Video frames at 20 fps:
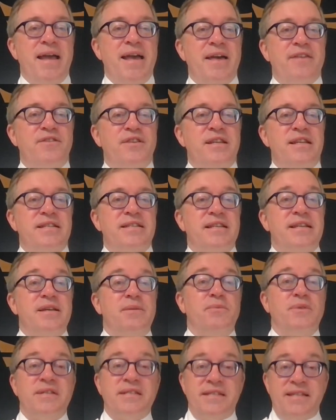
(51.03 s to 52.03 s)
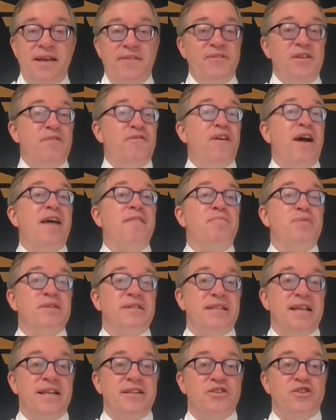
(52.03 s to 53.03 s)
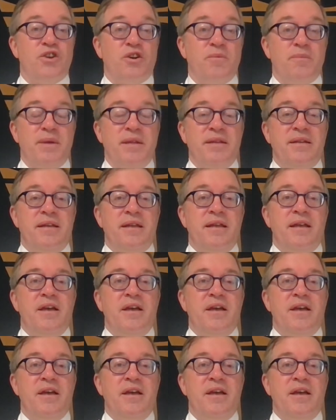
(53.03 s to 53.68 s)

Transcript: ethnicity was 75% German,